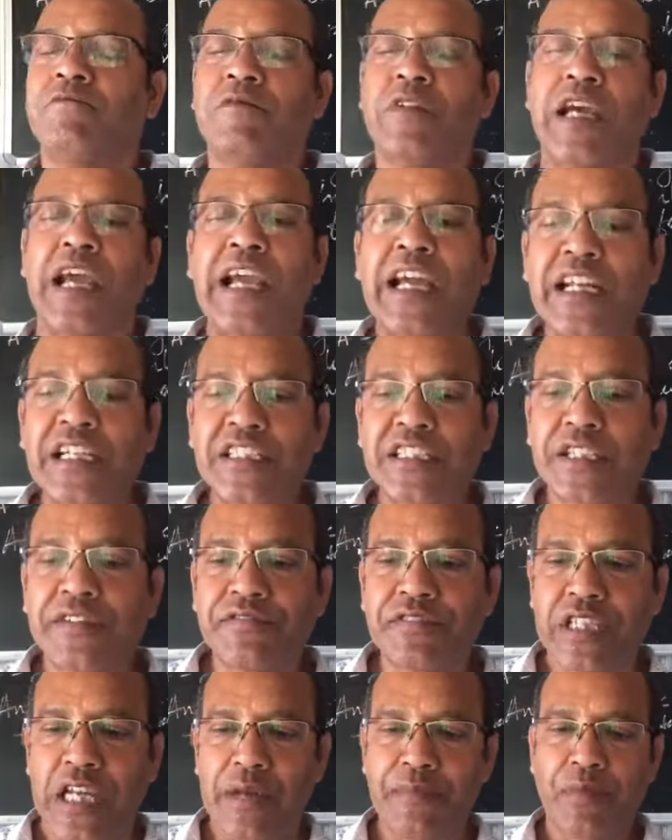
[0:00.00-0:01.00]

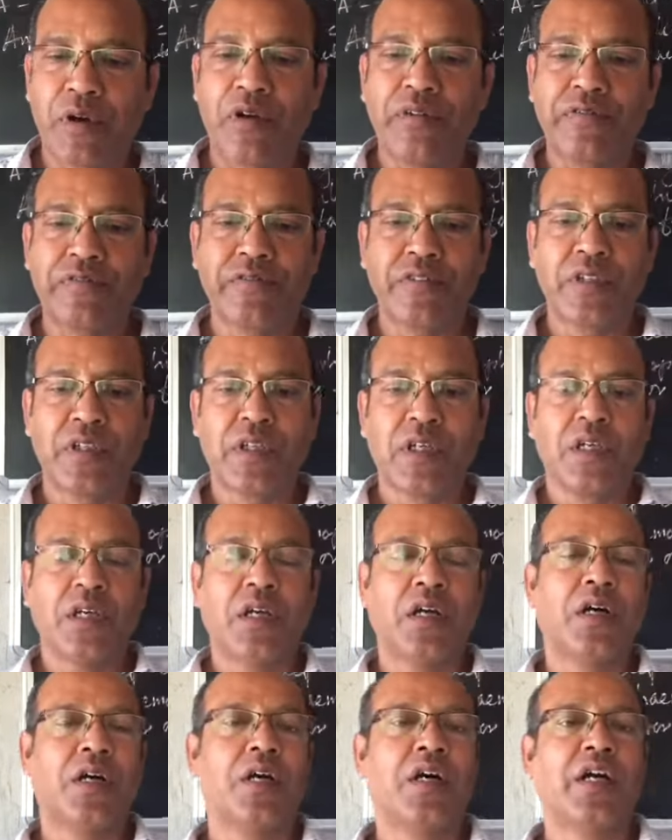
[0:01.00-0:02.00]
aggressive type of
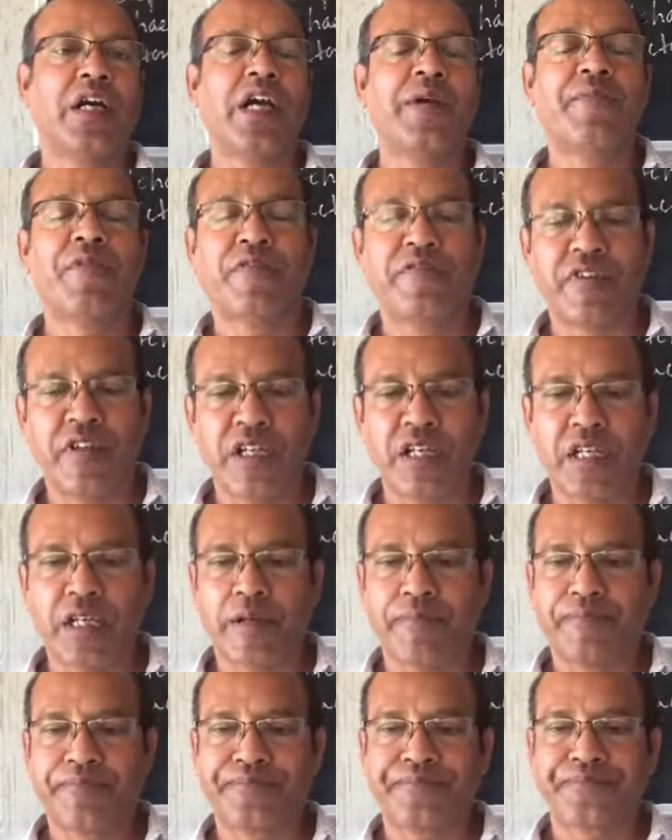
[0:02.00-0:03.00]

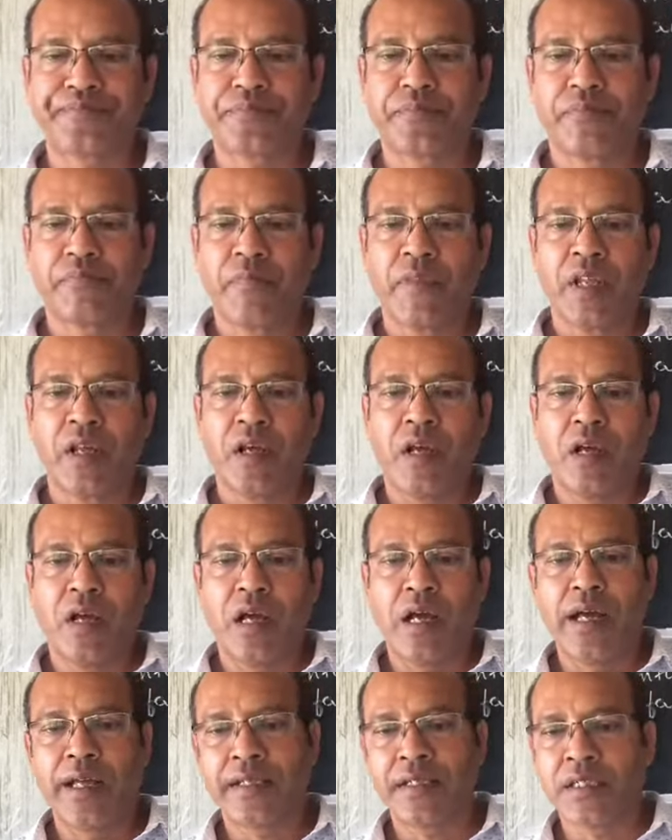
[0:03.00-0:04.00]
hemophilia,
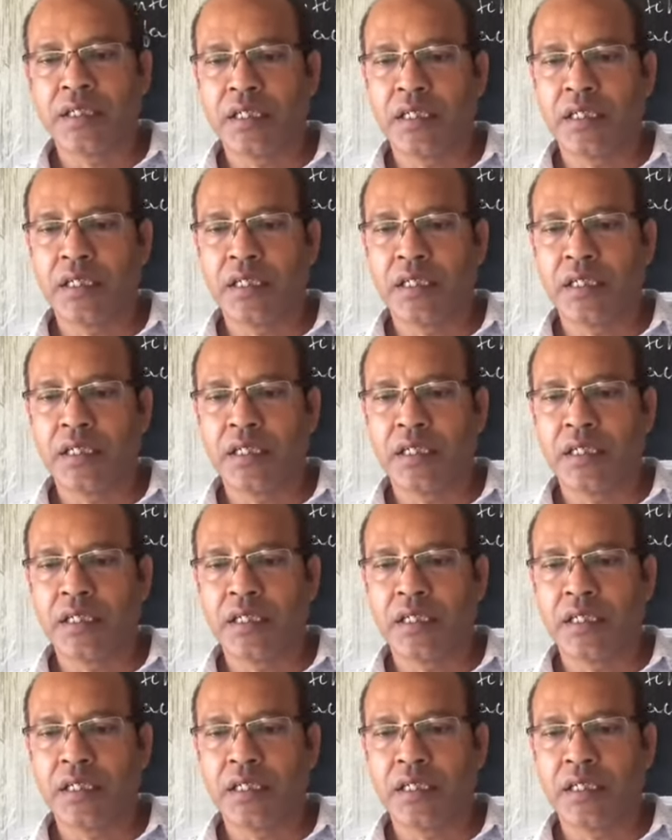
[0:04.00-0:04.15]
and